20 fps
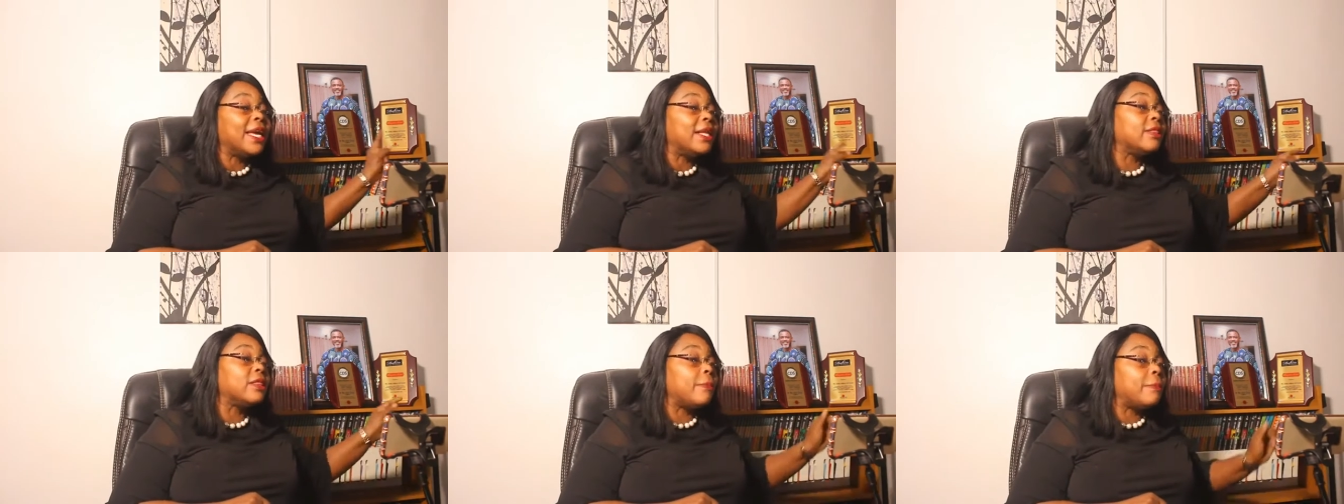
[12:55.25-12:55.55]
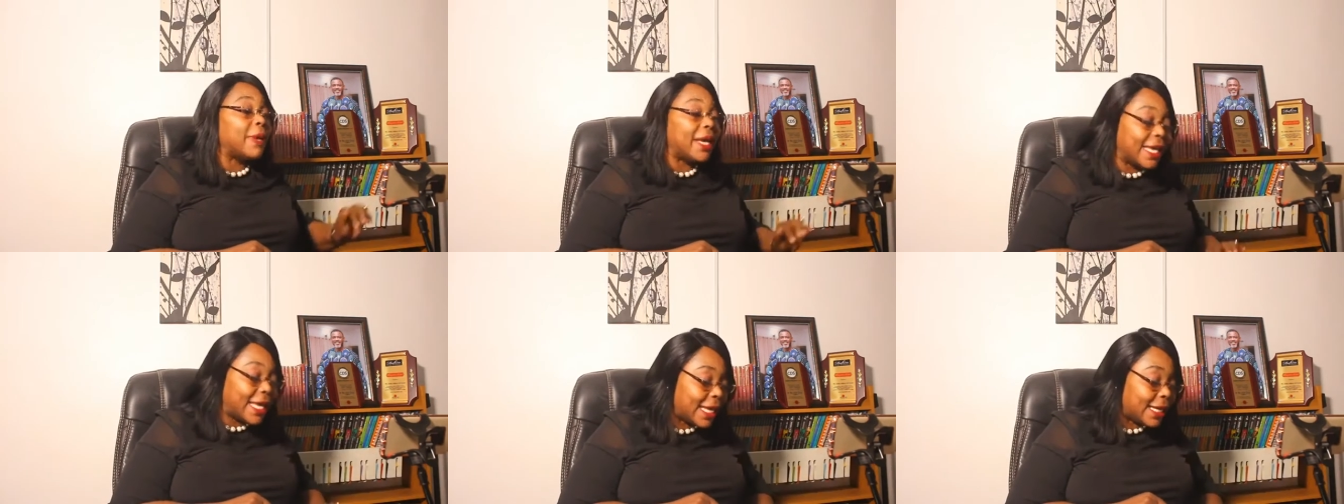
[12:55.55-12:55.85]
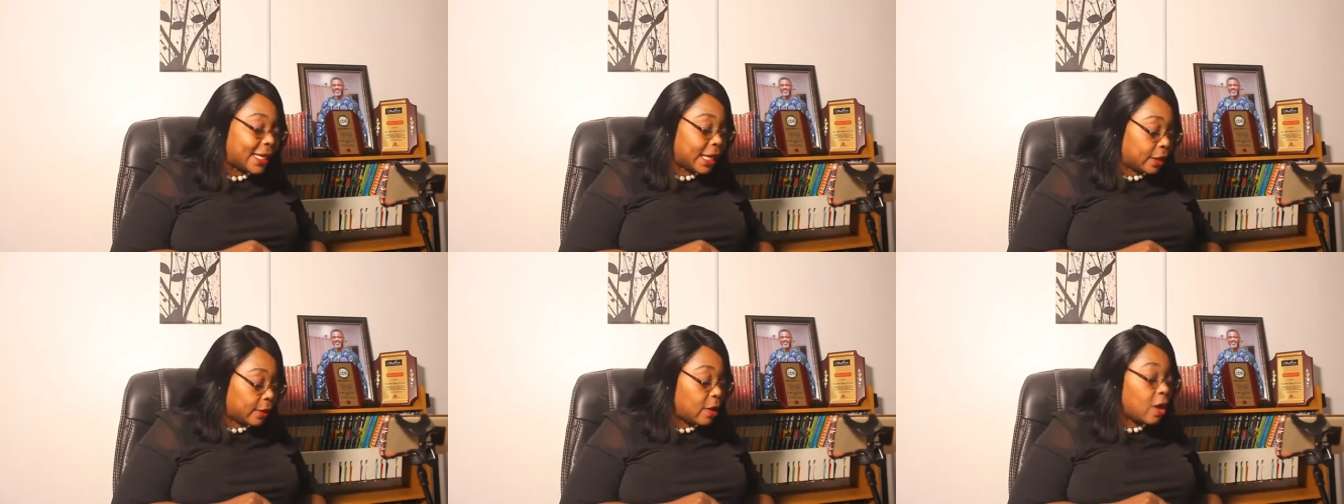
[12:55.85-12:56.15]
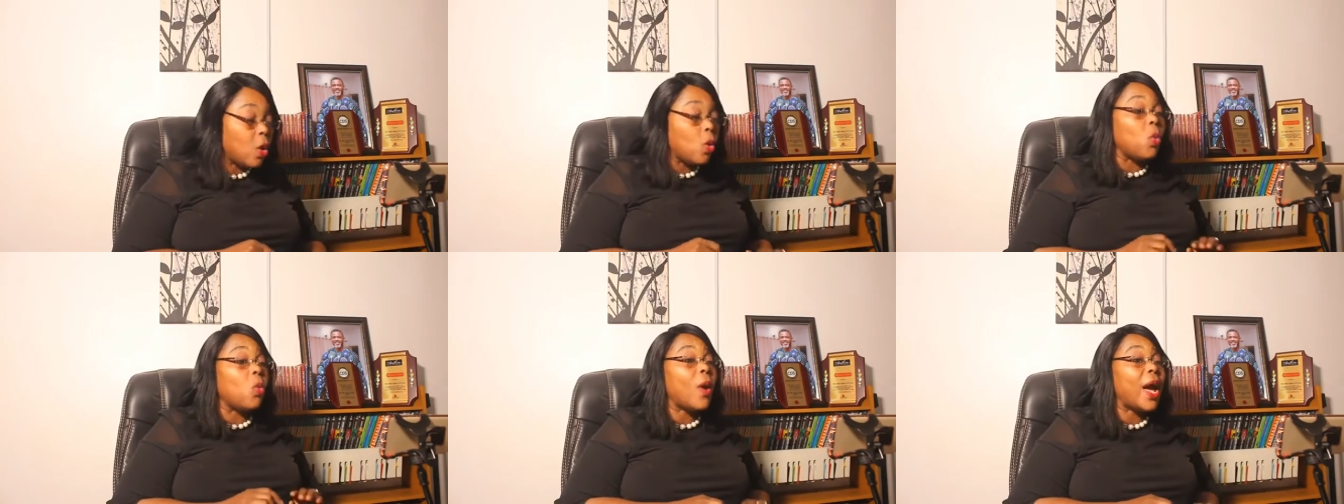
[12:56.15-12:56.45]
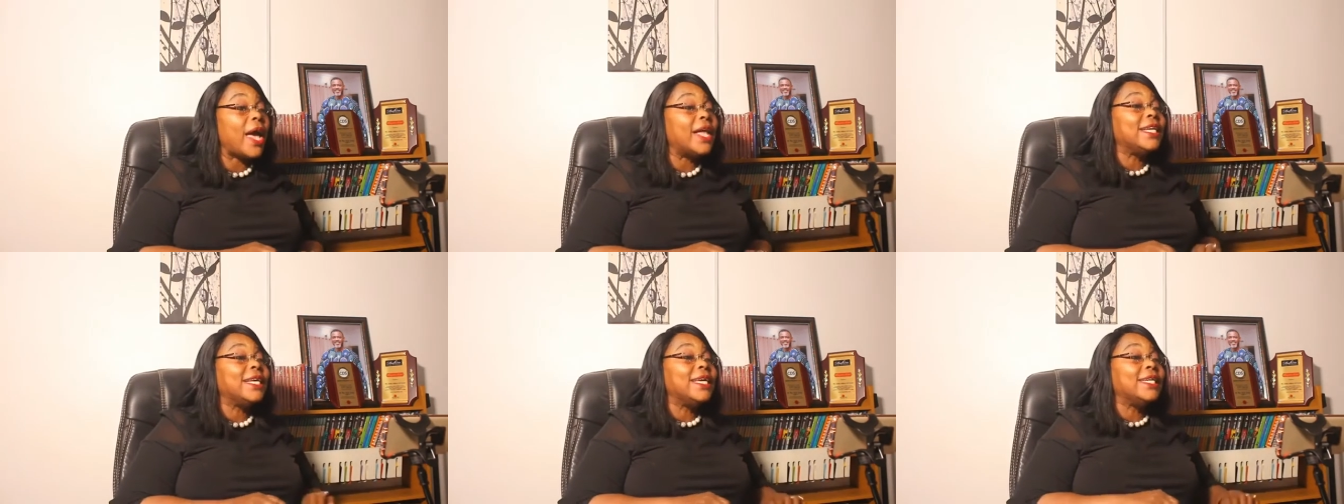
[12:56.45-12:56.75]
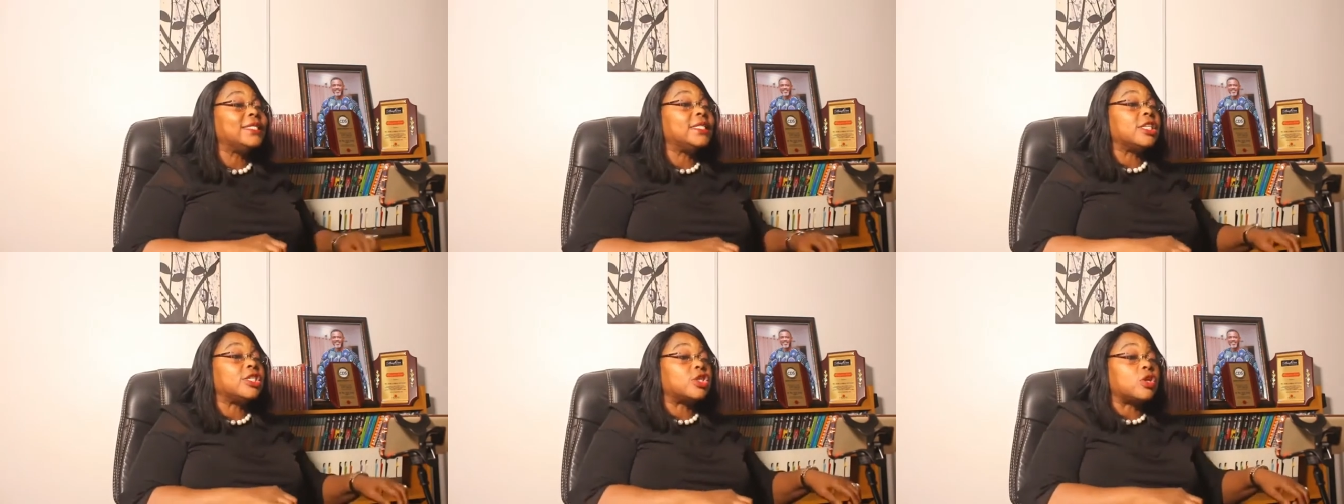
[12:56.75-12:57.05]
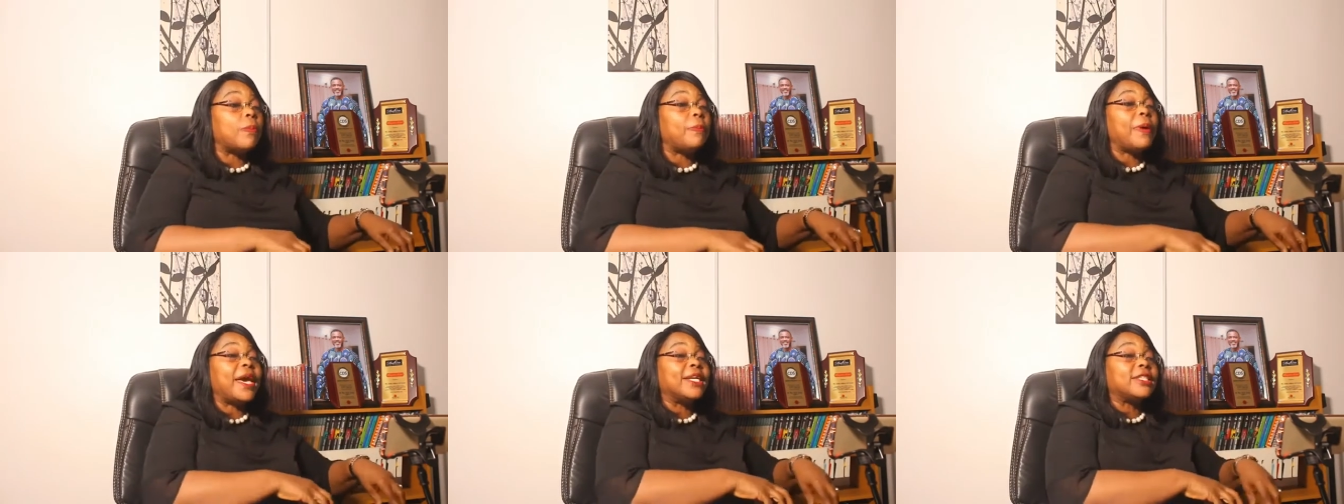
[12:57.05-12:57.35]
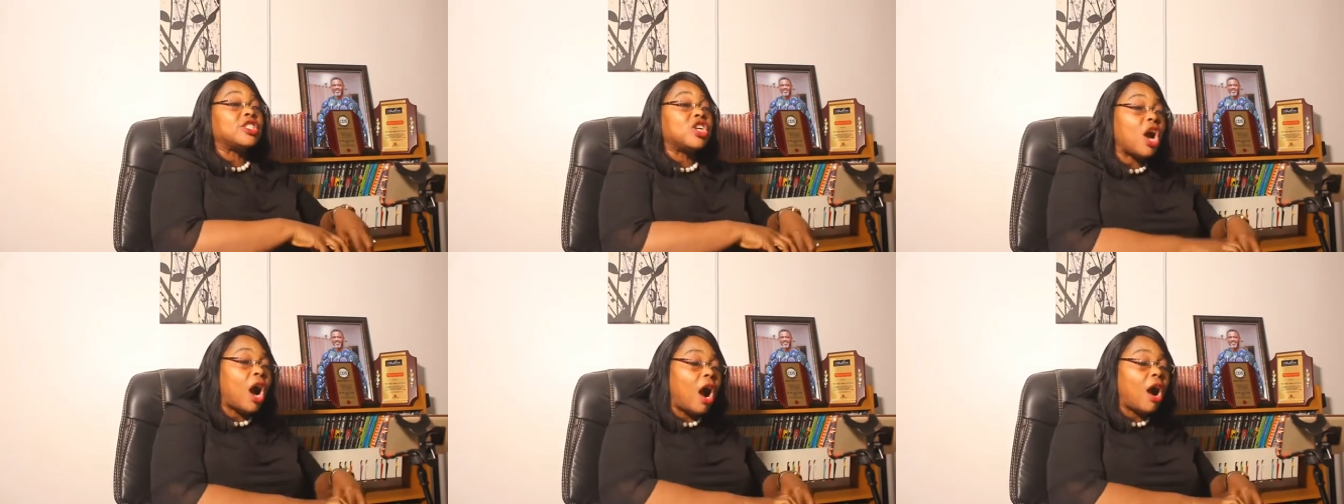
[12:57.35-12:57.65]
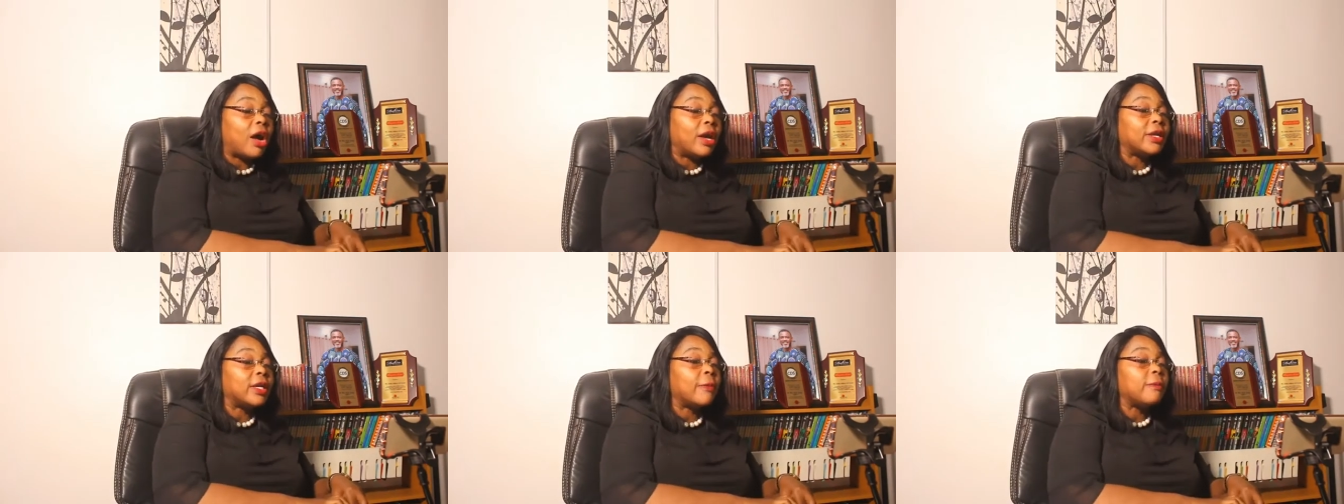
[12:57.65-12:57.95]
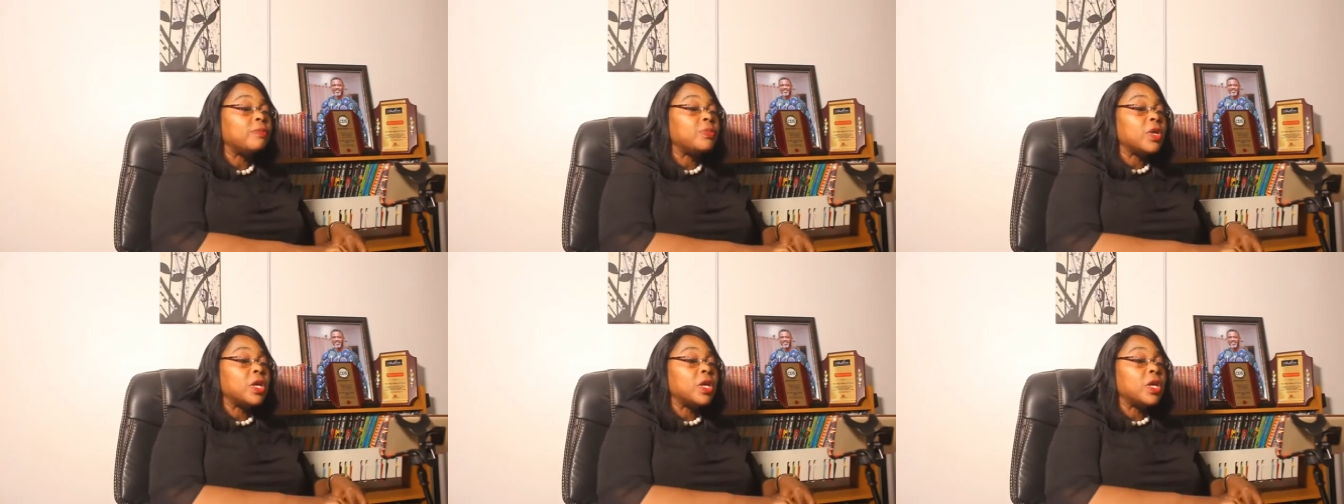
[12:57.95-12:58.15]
in the beginning when he disobeyed God.